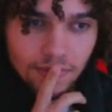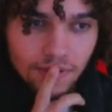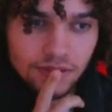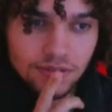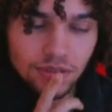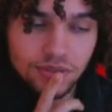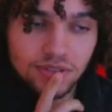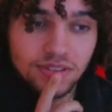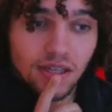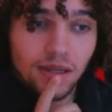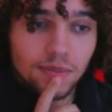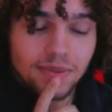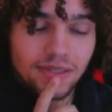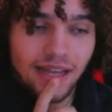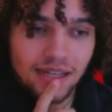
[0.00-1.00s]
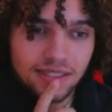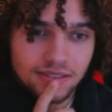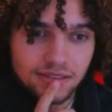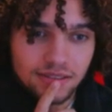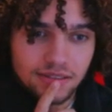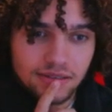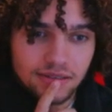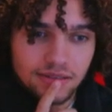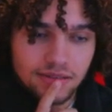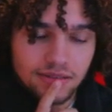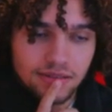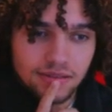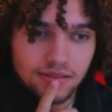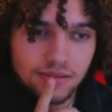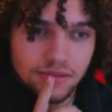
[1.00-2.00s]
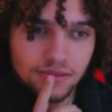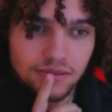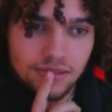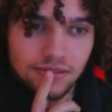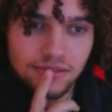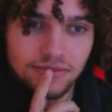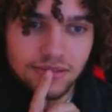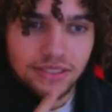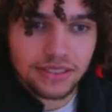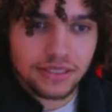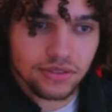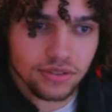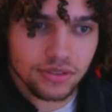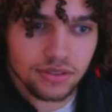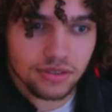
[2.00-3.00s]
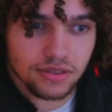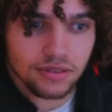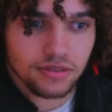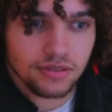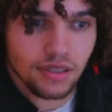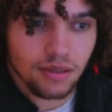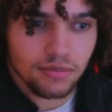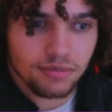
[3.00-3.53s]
So sub nasty. Which is very interesting. Sub